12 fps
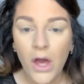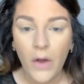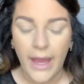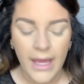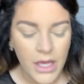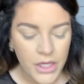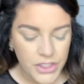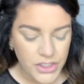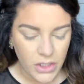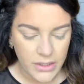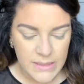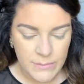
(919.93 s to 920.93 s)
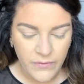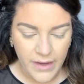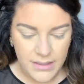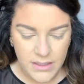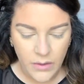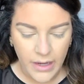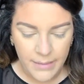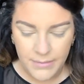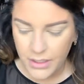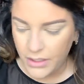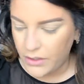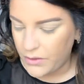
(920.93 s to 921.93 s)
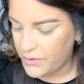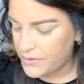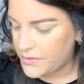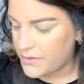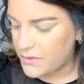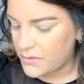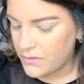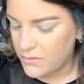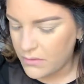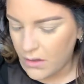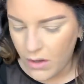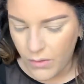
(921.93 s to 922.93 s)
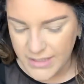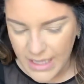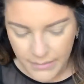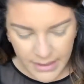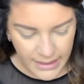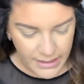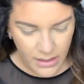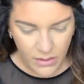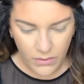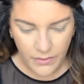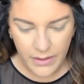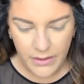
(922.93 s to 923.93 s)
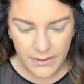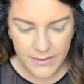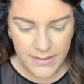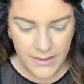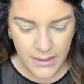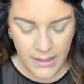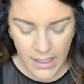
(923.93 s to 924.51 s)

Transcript: Okay, so let's move on. So I'm going to use, oh, is that what I needed? Oh no, here it is.